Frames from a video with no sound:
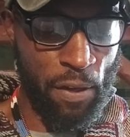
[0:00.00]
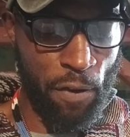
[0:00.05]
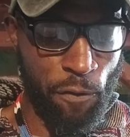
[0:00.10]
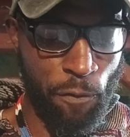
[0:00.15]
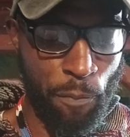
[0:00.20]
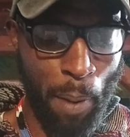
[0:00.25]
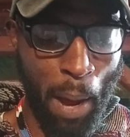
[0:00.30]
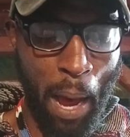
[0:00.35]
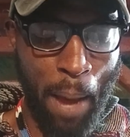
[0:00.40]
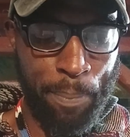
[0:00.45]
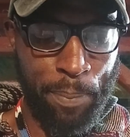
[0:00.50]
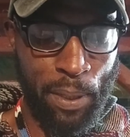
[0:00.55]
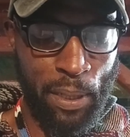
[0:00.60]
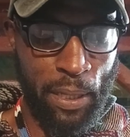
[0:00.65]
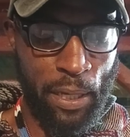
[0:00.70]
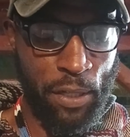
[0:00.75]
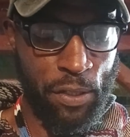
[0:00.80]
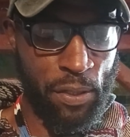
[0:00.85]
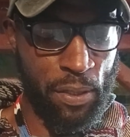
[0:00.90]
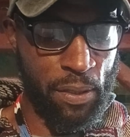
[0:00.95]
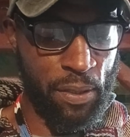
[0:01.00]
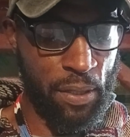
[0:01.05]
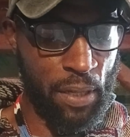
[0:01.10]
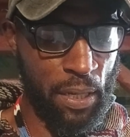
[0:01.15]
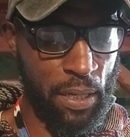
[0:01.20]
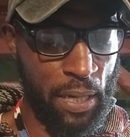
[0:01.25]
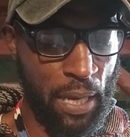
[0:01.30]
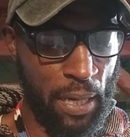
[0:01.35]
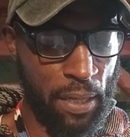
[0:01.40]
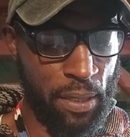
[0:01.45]
of populations
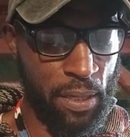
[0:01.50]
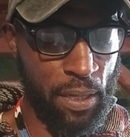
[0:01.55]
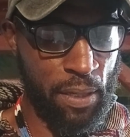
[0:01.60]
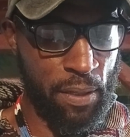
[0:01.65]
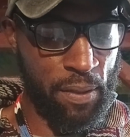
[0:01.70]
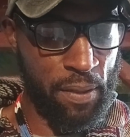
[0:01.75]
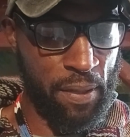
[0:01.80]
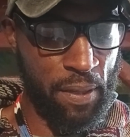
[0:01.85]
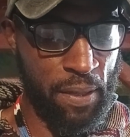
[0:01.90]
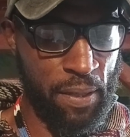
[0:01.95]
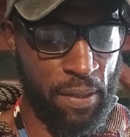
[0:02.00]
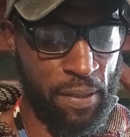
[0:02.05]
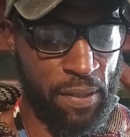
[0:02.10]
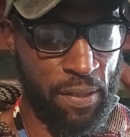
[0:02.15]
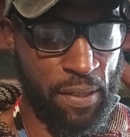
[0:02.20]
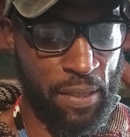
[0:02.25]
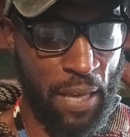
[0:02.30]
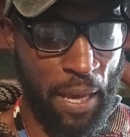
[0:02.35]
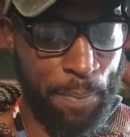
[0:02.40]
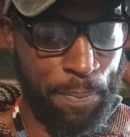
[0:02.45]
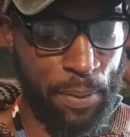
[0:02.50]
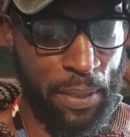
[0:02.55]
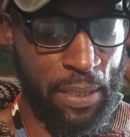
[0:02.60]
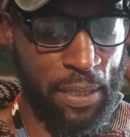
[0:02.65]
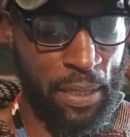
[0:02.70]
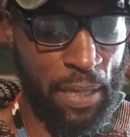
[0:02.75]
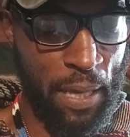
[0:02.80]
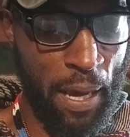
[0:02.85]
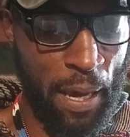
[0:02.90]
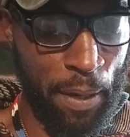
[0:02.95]
connected to the steppes
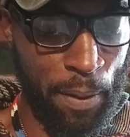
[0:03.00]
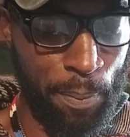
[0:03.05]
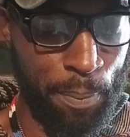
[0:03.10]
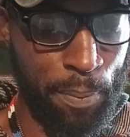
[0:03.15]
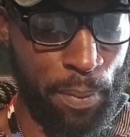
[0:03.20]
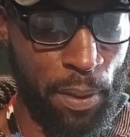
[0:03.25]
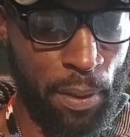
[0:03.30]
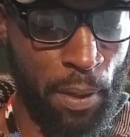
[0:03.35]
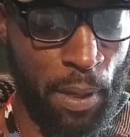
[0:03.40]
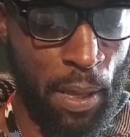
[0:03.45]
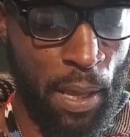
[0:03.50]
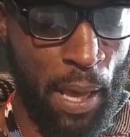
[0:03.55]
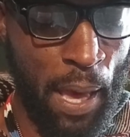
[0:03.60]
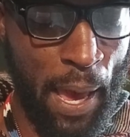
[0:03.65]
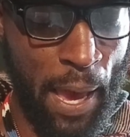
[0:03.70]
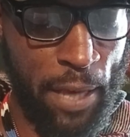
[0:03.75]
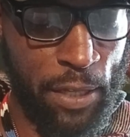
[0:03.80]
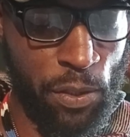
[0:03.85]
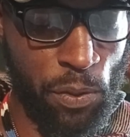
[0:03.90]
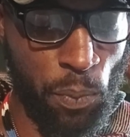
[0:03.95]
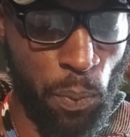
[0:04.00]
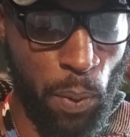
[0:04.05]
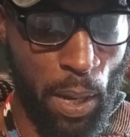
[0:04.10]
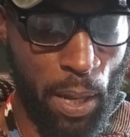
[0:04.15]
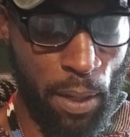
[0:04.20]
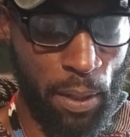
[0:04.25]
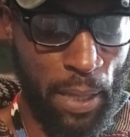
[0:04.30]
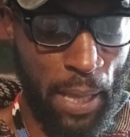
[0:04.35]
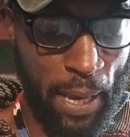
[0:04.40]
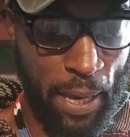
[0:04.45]
type as
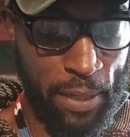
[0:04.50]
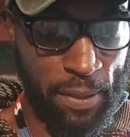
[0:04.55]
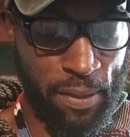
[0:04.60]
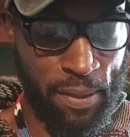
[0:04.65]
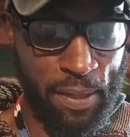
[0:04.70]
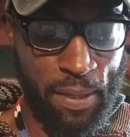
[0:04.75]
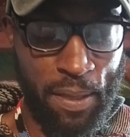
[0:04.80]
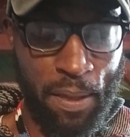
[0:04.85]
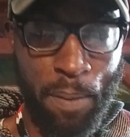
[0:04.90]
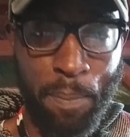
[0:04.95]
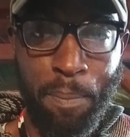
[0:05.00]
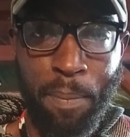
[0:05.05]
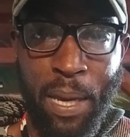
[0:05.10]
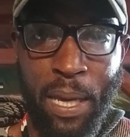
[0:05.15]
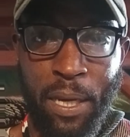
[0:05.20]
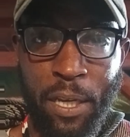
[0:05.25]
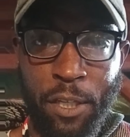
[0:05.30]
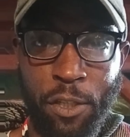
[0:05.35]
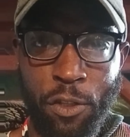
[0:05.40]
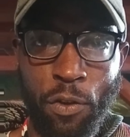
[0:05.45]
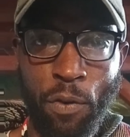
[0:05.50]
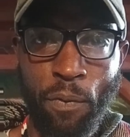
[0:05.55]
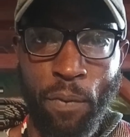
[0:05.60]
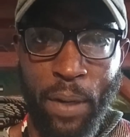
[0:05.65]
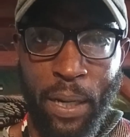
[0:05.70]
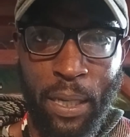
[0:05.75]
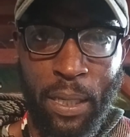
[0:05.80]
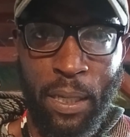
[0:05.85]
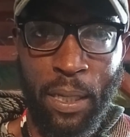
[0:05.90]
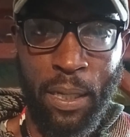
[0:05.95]
well as to the
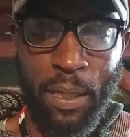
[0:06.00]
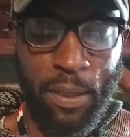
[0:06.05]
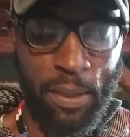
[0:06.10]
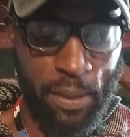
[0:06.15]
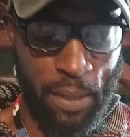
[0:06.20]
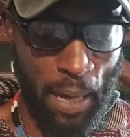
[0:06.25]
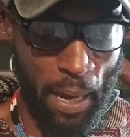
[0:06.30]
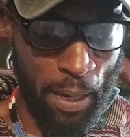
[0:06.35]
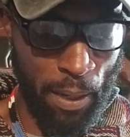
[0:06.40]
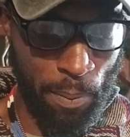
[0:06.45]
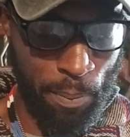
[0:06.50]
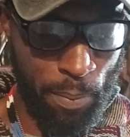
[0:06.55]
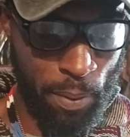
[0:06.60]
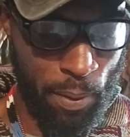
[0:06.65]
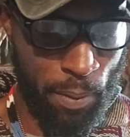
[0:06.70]
Mediterranean type.